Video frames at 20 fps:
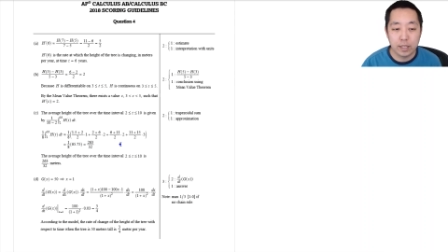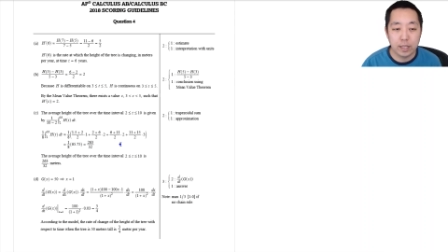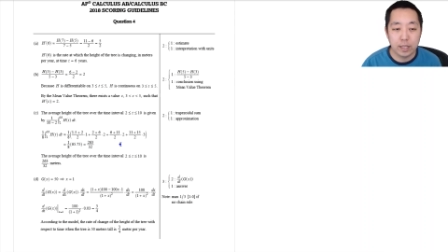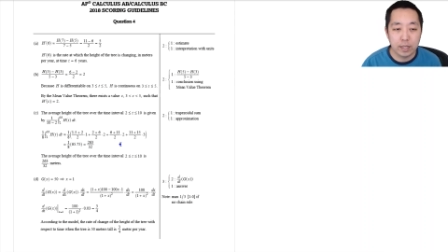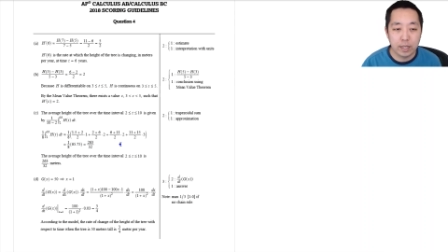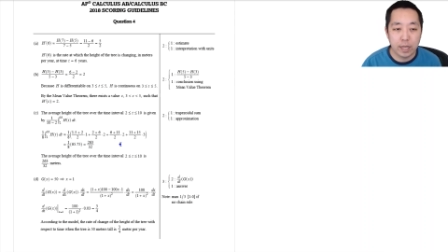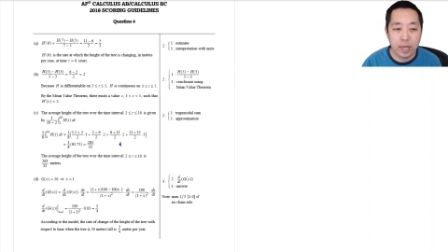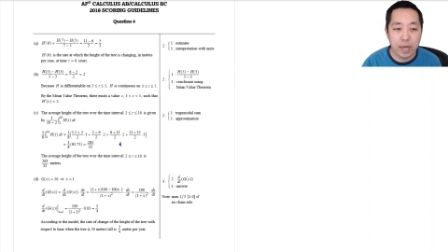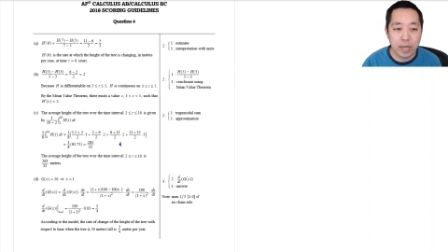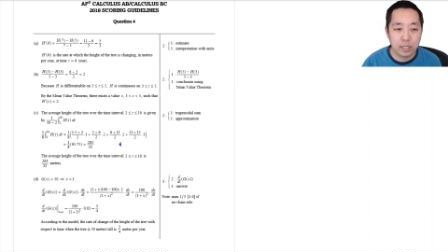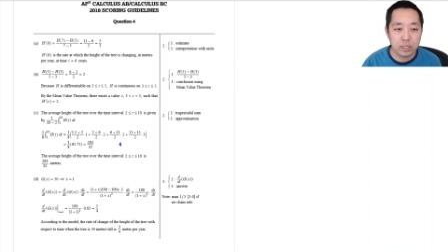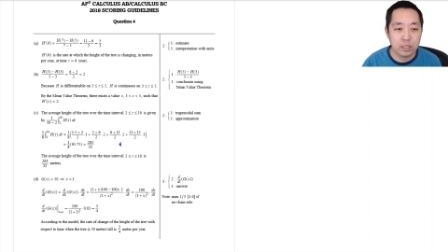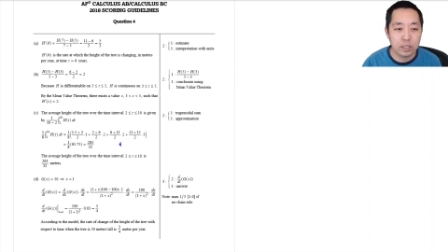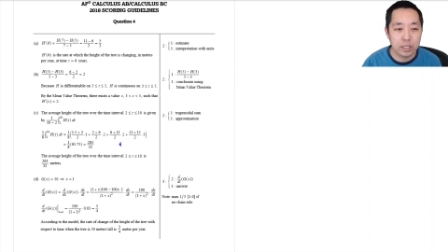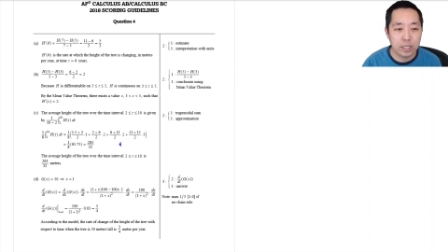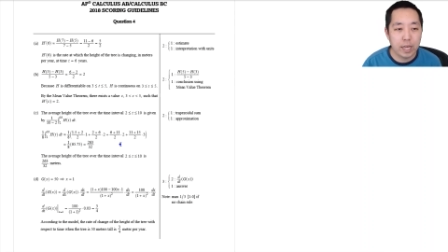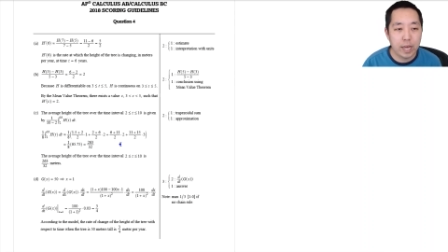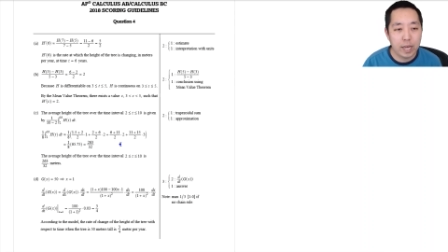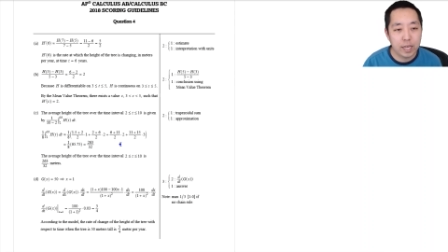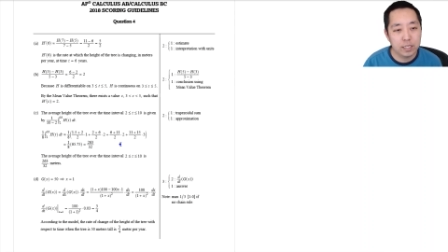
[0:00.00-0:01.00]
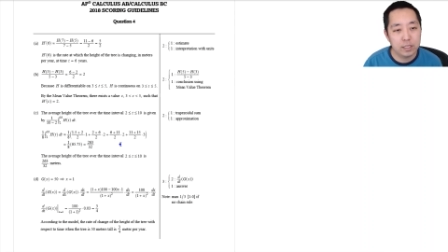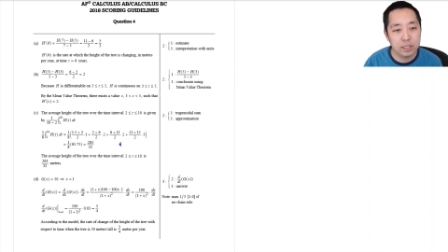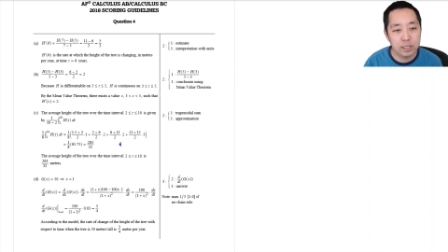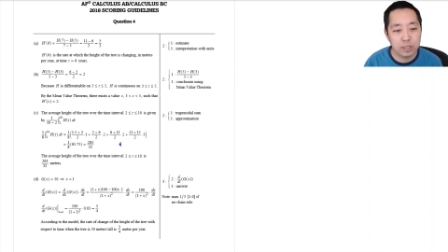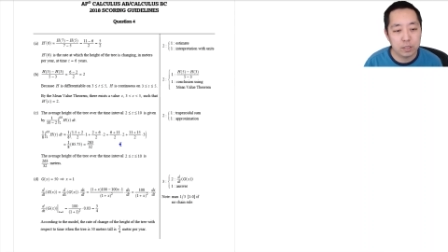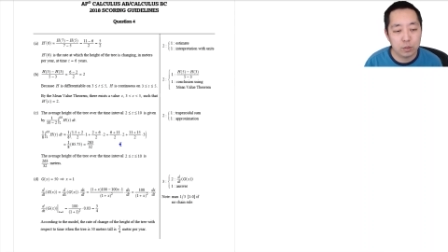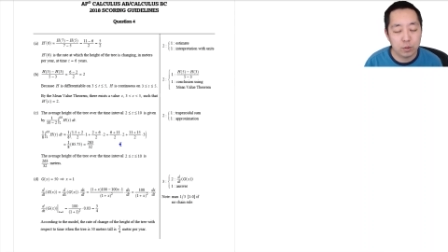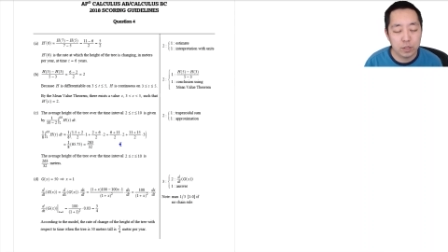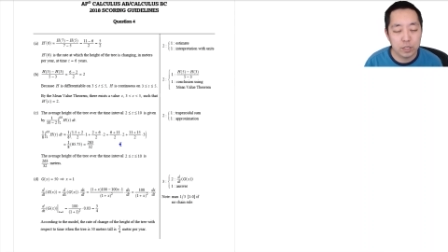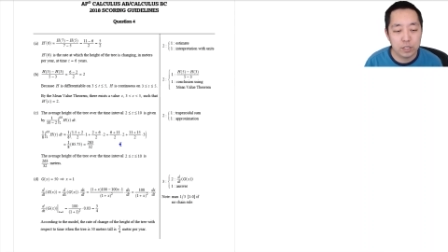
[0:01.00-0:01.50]
they actually ask this
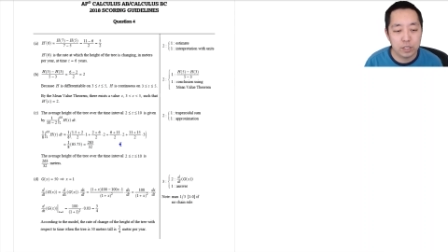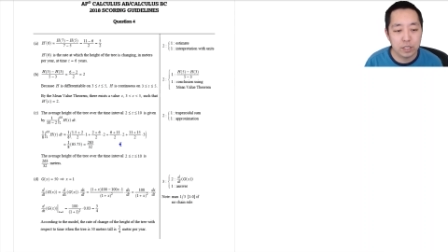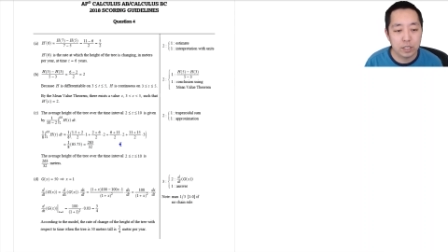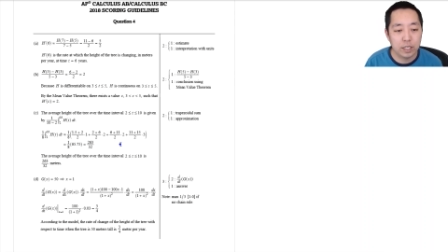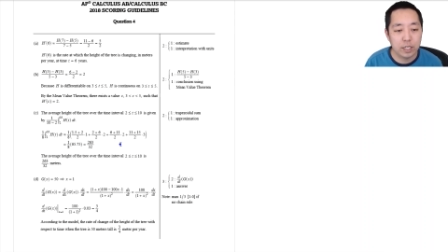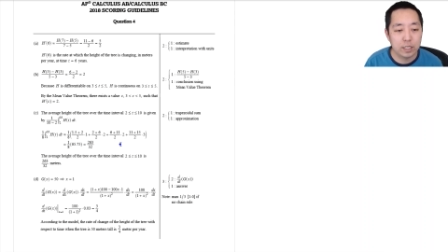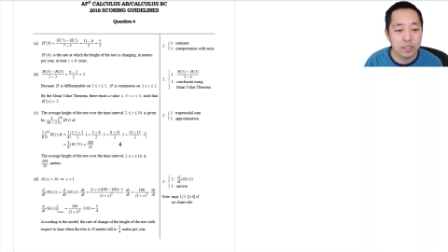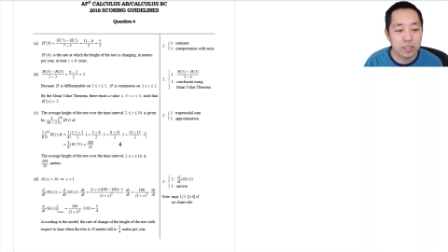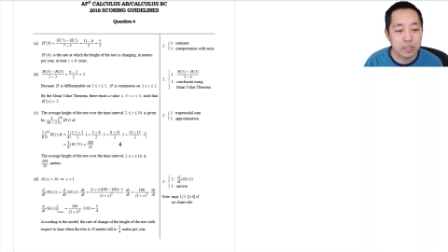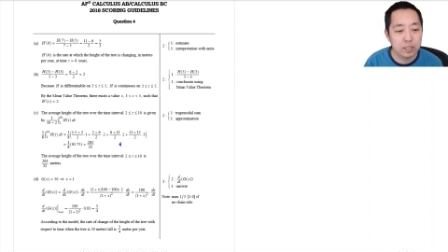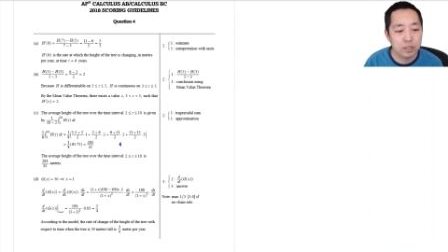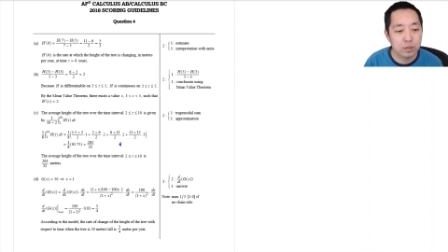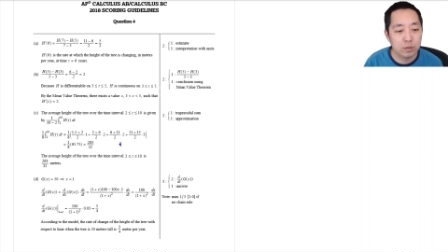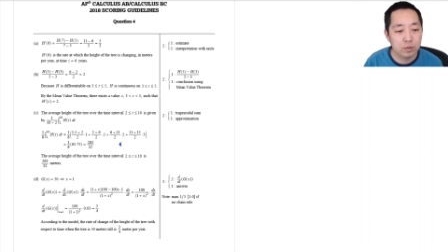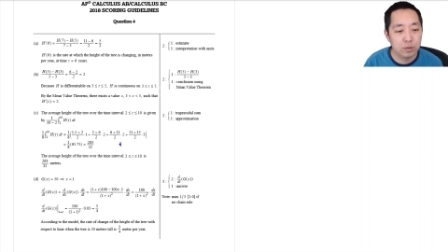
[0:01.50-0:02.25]
question like this to